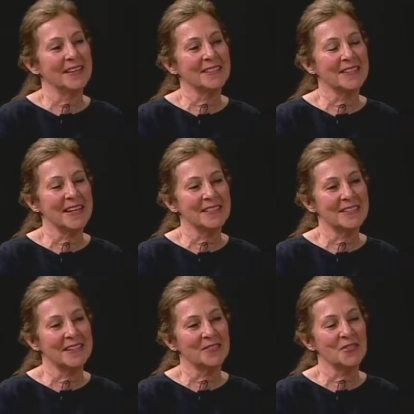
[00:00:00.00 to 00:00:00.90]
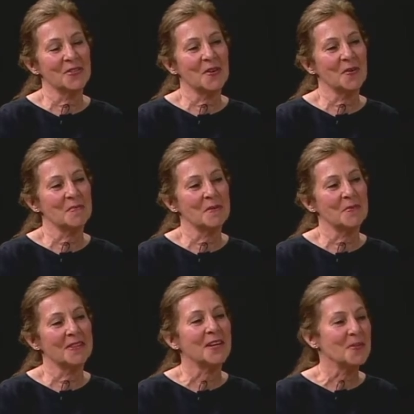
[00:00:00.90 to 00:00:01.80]
as a guest on Chautauqua
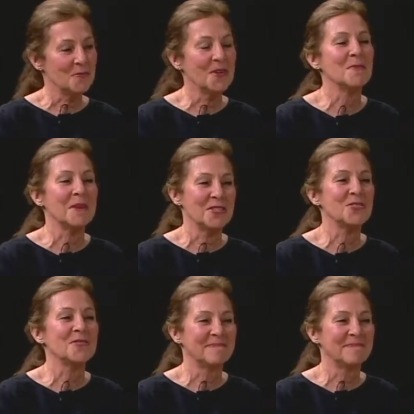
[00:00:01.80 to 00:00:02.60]
People. Thank you very Well, much. thank you.